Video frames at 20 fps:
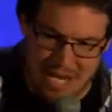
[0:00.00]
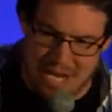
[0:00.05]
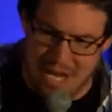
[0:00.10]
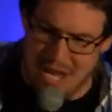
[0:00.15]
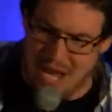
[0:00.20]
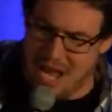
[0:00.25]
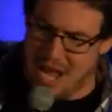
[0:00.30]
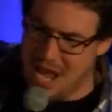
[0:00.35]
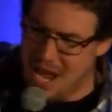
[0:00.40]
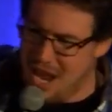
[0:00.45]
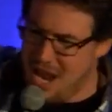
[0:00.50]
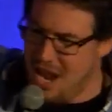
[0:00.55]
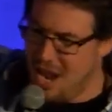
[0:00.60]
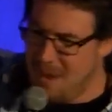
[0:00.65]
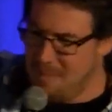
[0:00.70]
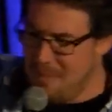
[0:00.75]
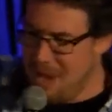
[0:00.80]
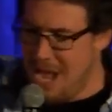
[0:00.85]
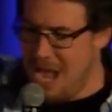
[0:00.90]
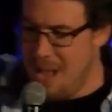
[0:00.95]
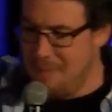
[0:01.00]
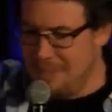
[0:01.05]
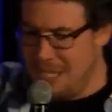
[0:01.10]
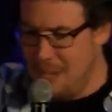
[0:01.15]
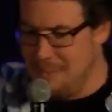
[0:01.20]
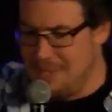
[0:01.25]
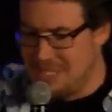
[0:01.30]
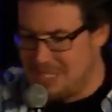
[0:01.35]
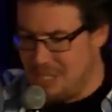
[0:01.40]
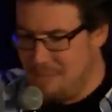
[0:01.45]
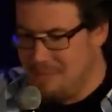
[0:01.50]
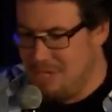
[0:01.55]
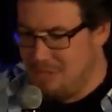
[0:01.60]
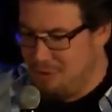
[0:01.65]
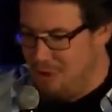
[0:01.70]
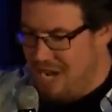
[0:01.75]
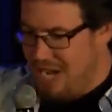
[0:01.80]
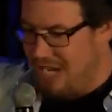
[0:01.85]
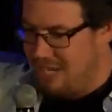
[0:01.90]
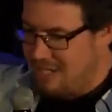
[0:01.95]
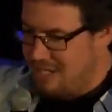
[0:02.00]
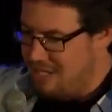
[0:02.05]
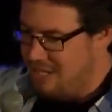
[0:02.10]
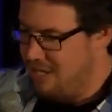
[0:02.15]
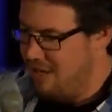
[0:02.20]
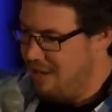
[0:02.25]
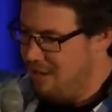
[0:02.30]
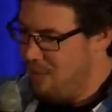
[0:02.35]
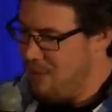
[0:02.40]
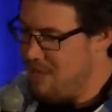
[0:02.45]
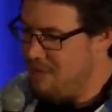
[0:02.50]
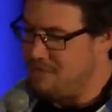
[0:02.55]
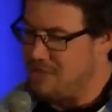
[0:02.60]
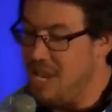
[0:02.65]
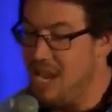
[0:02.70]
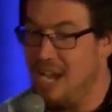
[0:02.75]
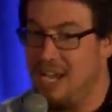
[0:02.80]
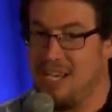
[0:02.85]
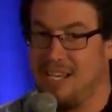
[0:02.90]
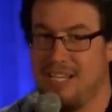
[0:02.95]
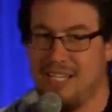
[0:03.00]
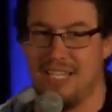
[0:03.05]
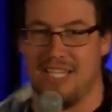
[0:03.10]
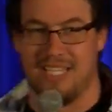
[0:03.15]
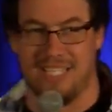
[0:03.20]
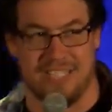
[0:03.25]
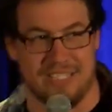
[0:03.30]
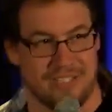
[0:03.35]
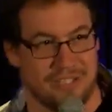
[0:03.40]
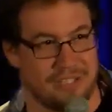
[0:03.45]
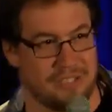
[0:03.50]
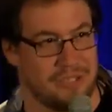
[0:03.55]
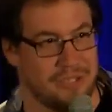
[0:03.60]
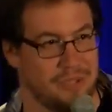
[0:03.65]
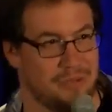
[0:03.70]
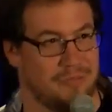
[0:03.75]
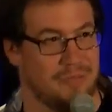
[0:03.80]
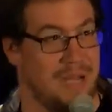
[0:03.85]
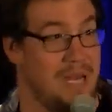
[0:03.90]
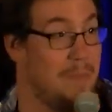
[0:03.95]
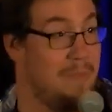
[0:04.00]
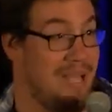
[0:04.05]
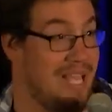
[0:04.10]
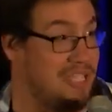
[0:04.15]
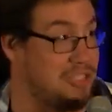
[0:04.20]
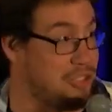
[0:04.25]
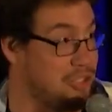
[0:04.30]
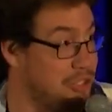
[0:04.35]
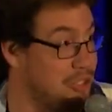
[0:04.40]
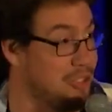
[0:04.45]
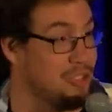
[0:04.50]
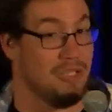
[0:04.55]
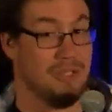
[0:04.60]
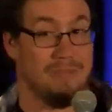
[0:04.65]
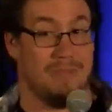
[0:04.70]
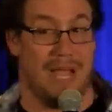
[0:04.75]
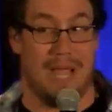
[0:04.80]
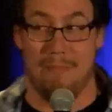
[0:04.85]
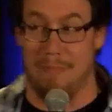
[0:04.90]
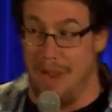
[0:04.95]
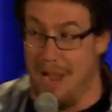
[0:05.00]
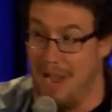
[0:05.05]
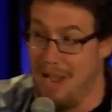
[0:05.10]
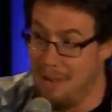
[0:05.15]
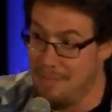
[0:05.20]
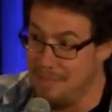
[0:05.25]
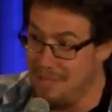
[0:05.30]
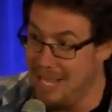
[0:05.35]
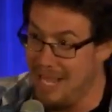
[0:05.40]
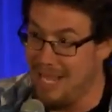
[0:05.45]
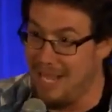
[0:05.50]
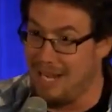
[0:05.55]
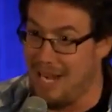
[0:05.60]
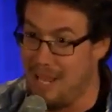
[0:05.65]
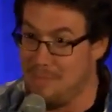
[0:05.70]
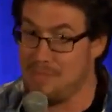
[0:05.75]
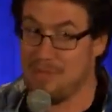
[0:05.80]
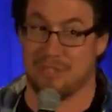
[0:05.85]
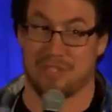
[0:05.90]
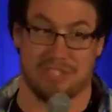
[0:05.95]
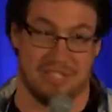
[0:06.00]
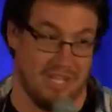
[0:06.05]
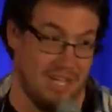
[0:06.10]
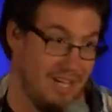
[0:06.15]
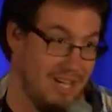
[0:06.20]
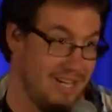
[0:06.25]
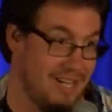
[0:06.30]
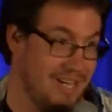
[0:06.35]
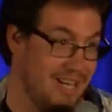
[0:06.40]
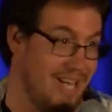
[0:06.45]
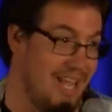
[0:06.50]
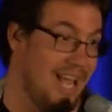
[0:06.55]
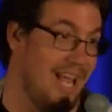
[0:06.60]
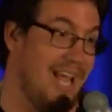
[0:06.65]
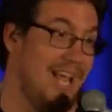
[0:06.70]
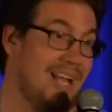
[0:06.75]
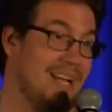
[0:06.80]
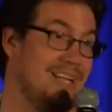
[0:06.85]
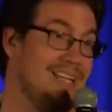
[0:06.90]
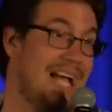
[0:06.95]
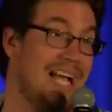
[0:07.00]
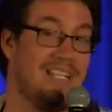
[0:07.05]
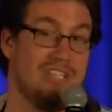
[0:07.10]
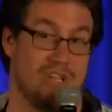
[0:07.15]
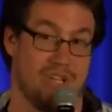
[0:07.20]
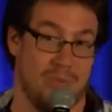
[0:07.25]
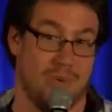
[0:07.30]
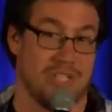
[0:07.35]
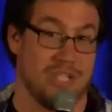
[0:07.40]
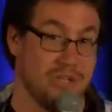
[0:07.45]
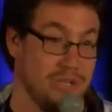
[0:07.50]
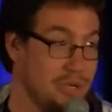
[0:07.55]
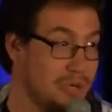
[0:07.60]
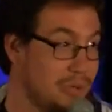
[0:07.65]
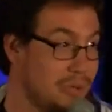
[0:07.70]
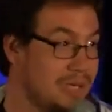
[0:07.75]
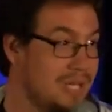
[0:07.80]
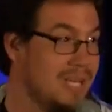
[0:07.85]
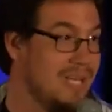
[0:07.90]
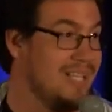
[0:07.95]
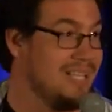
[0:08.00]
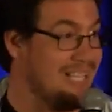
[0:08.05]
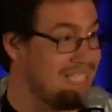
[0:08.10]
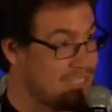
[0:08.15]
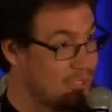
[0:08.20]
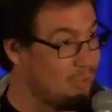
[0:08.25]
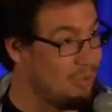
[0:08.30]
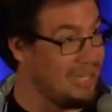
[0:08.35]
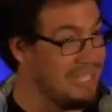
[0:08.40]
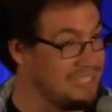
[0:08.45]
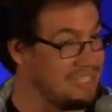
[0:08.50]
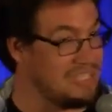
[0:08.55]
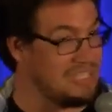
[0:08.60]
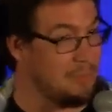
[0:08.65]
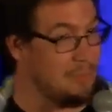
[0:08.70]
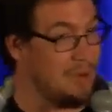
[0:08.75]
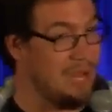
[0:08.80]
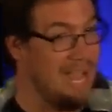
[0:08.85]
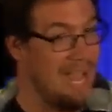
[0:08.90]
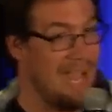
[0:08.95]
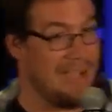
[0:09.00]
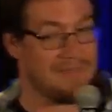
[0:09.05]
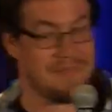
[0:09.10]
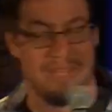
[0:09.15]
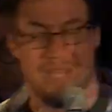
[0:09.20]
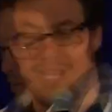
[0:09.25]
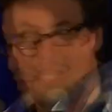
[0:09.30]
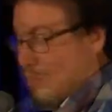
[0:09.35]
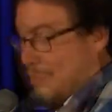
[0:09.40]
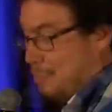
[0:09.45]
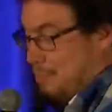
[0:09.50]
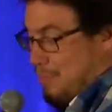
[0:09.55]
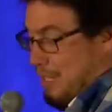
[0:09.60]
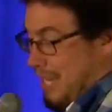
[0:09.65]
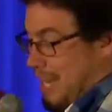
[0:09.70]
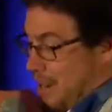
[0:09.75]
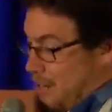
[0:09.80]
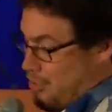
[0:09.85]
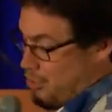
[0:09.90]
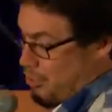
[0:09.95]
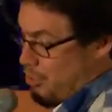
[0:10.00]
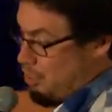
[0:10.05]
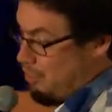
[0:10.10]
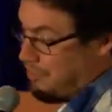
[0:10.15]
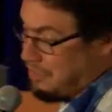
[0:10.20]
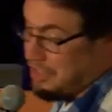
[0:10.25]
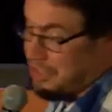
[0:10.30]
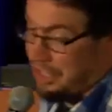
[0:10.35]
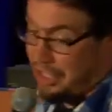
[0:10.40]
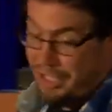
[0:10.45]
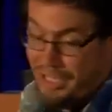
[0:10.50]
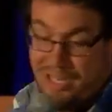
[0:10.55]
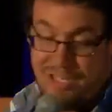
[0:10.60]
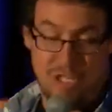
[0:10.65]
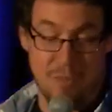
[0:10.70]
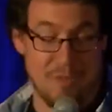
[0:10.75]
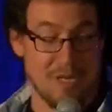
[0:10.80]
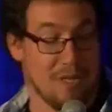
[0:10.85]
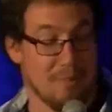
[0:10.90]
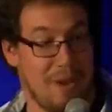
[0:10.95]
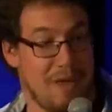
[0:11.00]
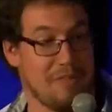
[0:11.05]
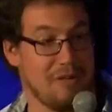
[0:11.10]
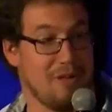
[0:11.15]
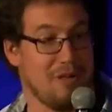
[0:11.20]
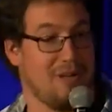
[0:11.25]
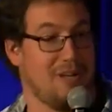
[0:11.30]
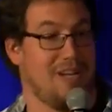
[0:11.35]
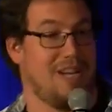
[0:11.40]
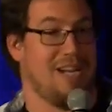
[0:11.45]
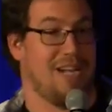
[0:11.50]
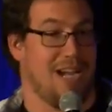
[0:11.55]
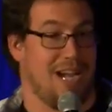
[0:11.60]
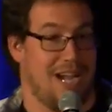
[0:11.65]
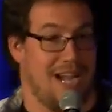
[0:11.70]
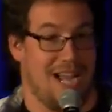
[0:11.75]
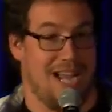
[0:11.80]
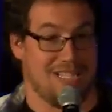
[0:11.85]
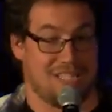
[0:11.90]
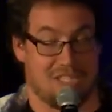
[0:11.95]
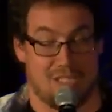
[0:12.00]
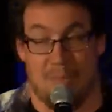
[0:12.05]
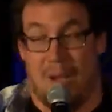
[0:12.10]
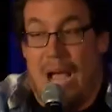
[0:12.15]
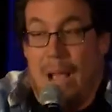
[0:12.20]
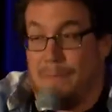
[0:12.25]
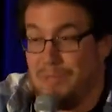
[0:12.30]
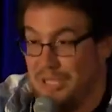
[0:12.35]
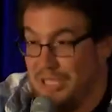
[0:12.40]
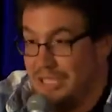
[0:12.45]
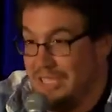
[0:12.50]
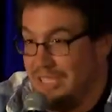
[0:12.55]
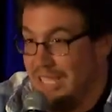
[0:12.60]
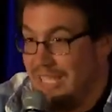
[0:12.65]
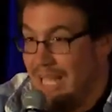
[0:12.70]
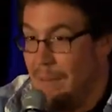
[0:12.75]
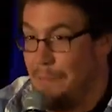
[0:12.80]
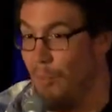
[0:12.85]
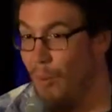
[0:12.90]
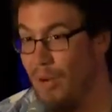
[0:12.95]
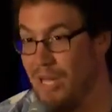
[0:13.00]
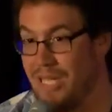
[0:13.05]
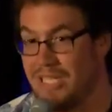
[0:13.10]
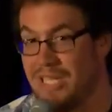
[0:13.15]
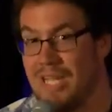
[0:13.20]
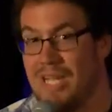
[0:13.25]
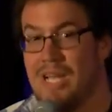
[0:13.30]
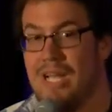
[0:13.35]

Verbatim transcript: Hey, mom, get me something to drink. And uh, what you've done is you've made a pitch. You're my mom, and I'm your son, and I tell you what to do. That's the relationship we have. And the character who you've just declared to be your mother has some options at that point.